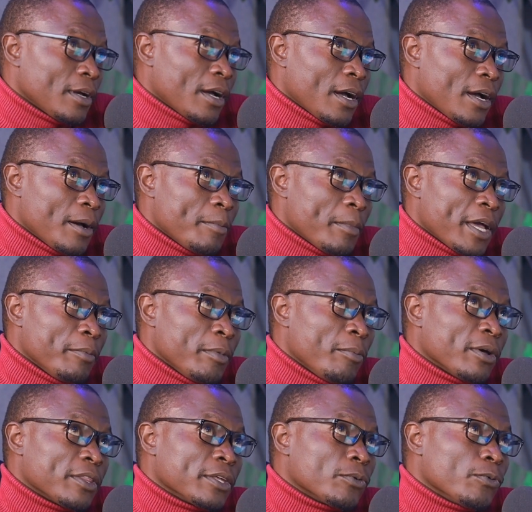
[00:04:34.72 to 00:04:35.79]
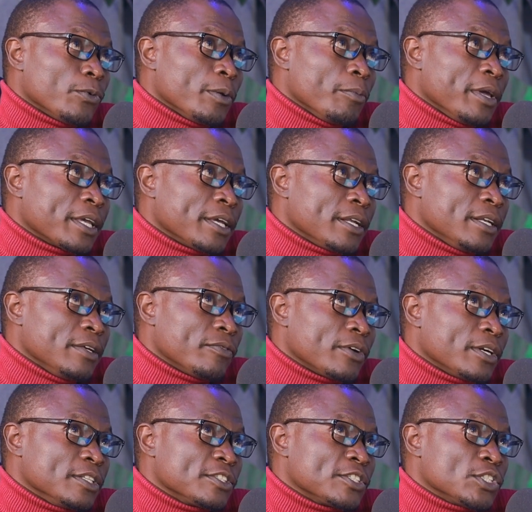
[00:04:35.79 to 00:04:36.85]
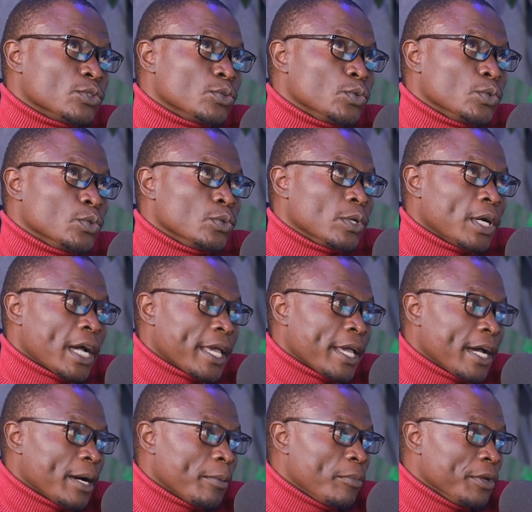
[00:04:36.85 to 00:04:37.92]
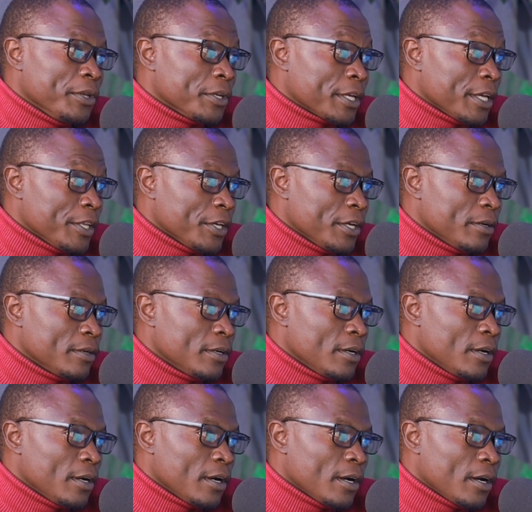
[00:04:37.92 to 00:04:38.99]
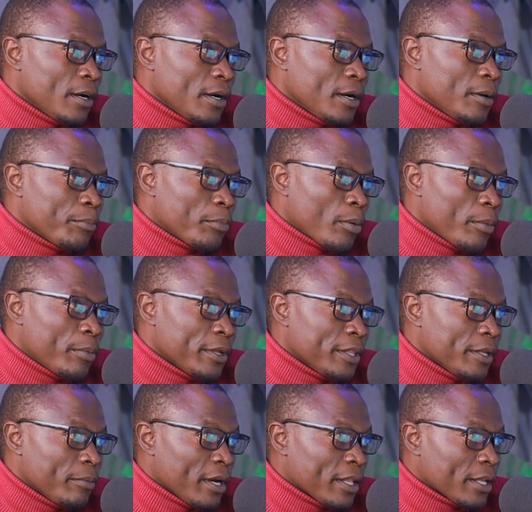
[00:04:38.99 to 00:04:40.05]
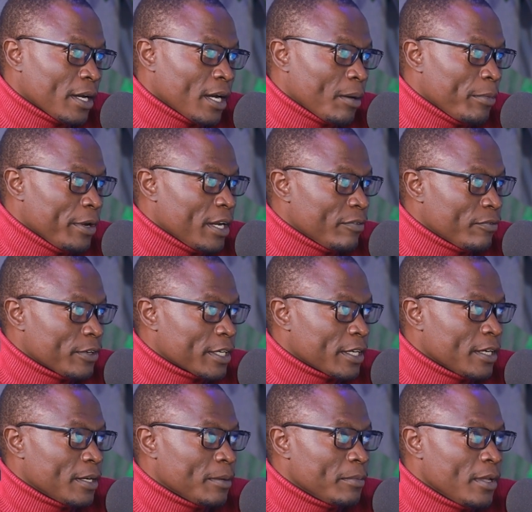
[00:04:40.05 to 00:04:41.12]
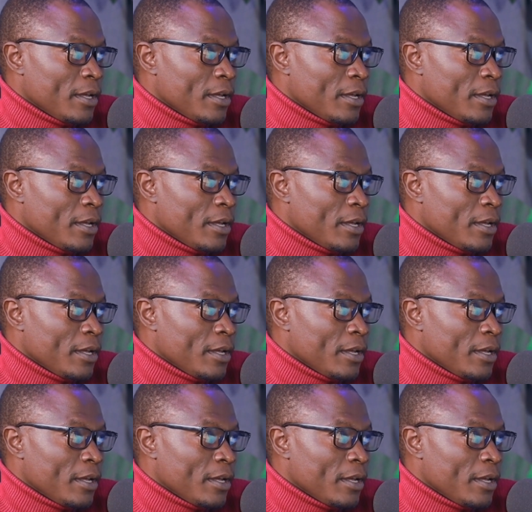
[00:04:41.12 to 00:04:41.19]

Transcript: I remember, I think we were making reference to iHub in Kenya, probably the mother hub in Africa.